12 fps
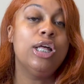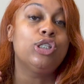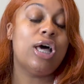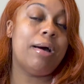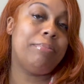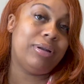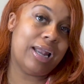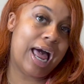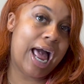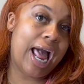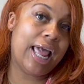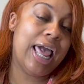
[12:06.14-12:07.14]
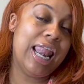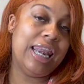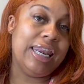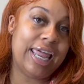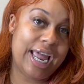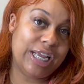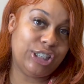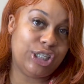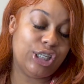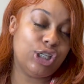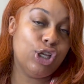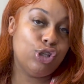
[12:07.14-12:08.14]
to apply
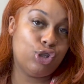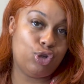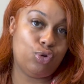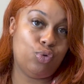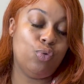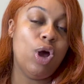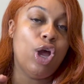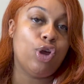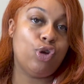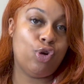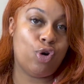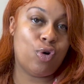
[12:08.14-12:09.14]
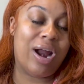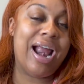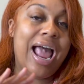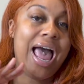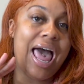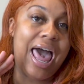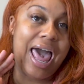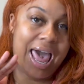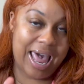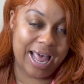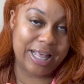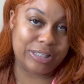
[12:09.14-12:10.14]
lashes to your
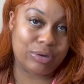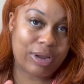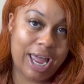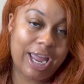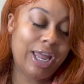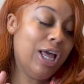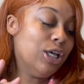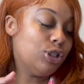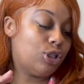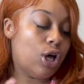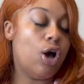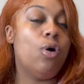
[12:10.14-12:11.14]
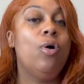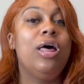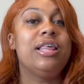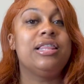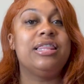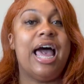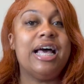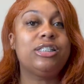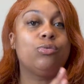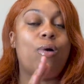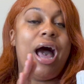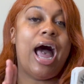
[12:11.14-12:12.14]
eyes, okay? So that's
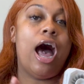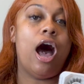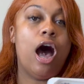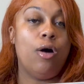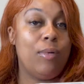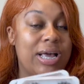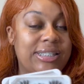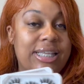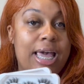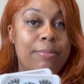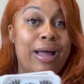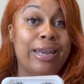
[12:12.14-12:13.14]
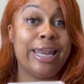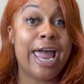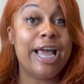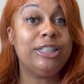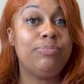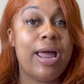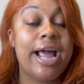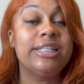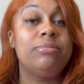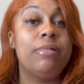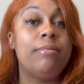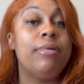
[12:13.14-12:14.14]
why I always say my lash
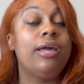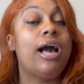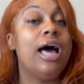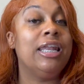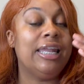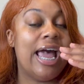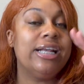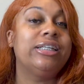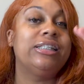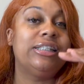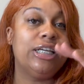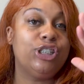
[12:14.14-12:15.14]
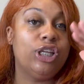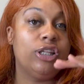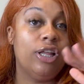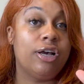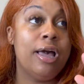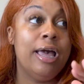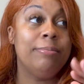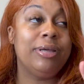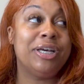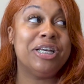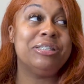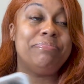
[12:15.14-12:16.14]
packs mimic a lash extension look
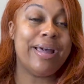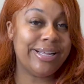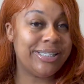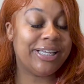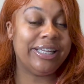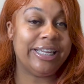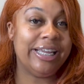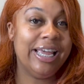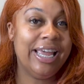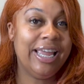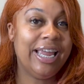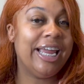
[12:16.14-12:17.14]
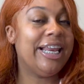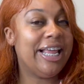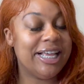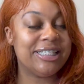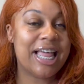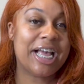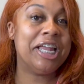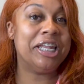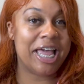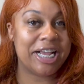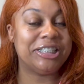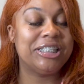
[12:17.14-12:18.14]
because basically it is like a
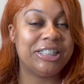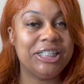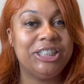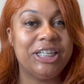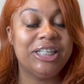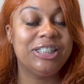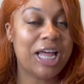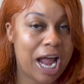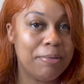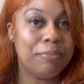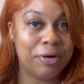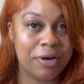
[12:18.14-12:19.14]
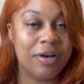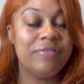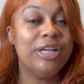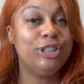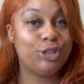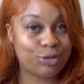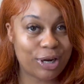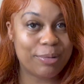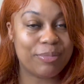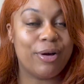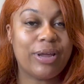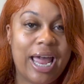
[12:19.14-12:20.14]
lash extension type of
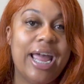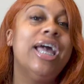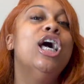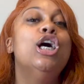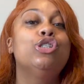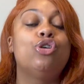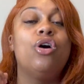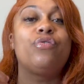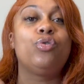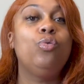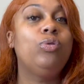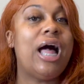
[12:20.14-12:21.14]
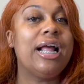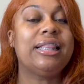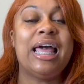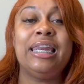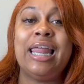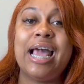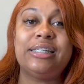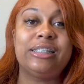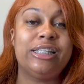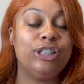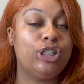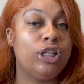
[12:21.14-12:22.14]
strip okay so if you like that lash
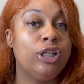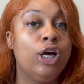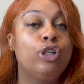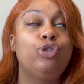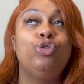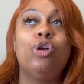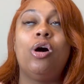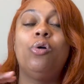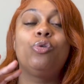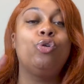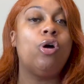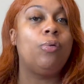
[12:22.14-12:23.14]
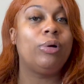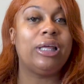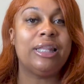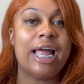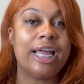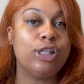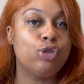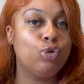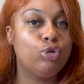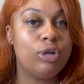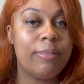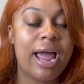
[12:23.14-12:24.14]
extension looks you don't you don't really like it too
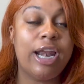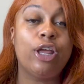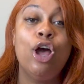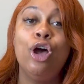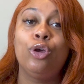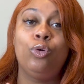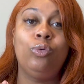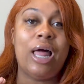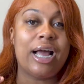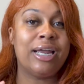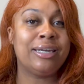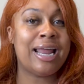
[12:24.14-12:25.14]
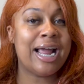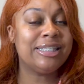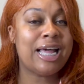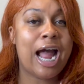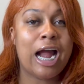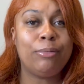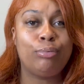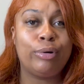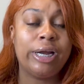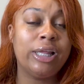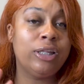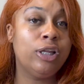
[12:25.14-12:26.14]
dramatic you like a nice
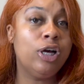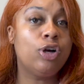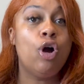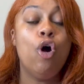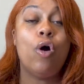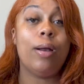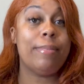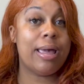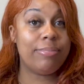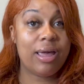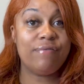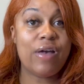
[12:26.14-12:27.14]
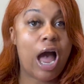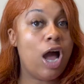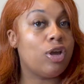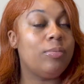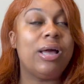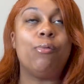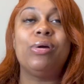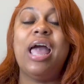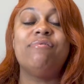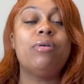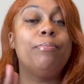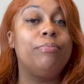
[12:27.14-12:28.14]
hybrid look or maybe a volume we
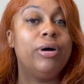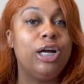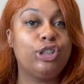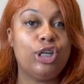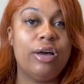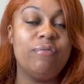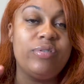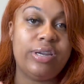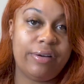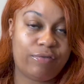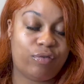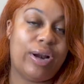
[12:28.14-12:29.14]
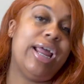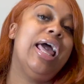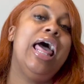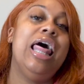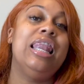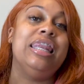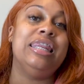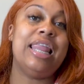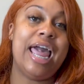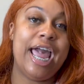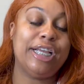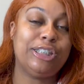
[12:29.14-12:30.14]
have a bunch of different
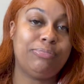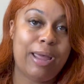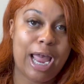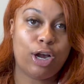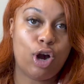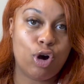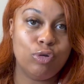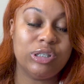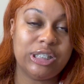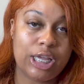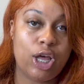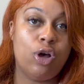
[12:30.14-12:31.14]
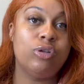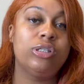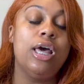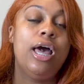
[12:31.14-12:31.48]
lash pack wholesales